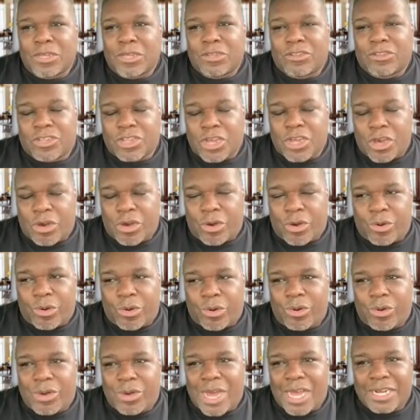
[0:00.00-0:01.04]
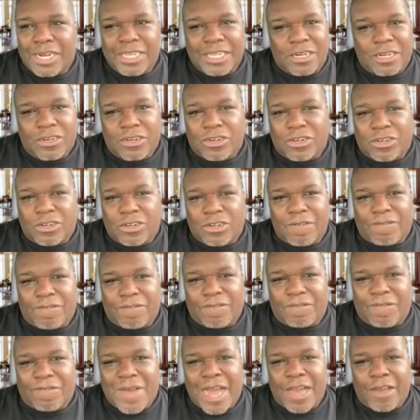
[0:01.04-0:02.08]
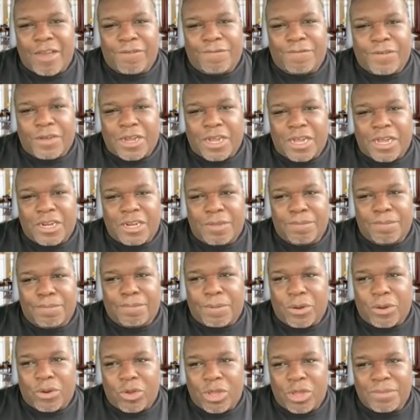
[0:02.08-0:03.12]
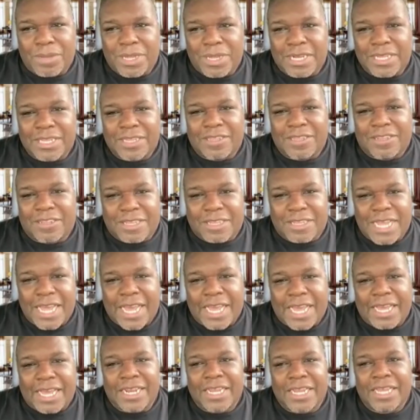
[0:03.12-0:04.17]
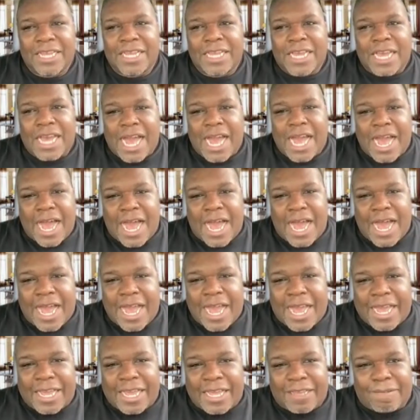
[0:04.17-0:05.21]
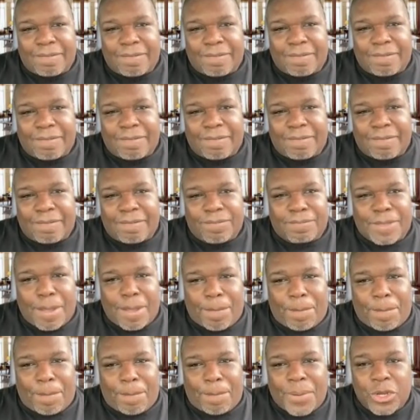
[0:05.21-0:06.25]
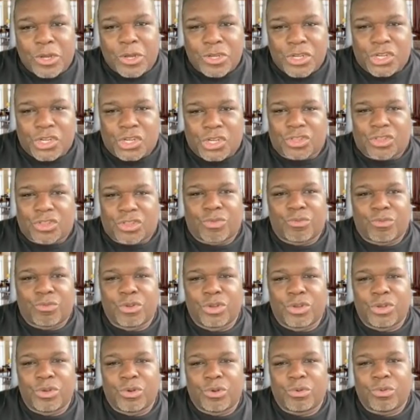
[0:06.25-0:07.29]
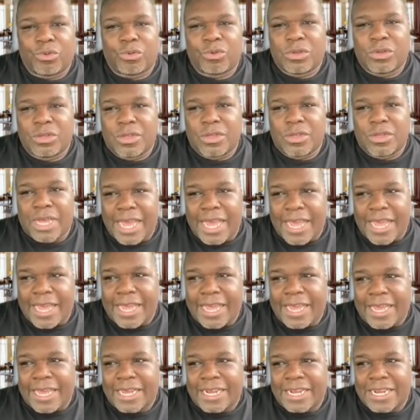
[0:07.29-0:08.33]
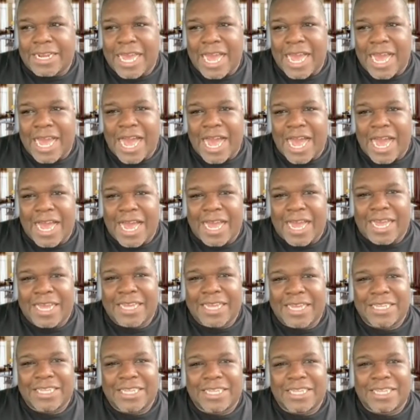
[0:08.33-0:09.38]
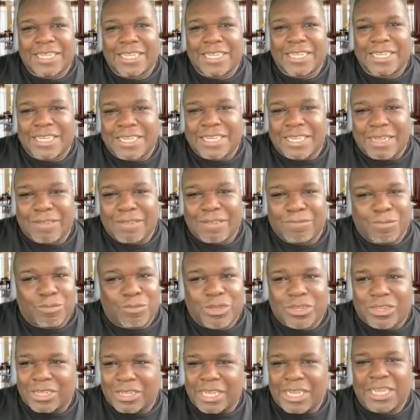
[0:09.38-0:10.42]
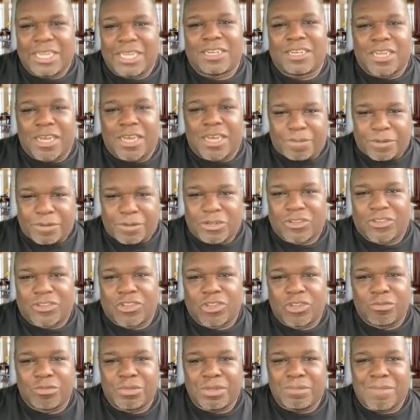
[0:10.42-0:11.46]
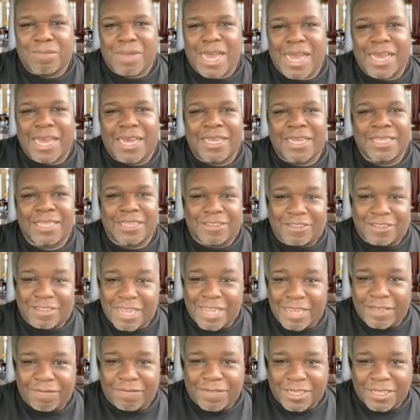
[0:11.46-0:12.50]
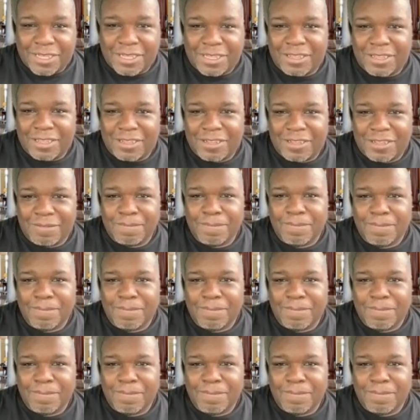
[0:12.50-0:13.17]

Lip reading: So I didn't file for unemployment. Instead, I pushed through and I was eating up, consuming my savings,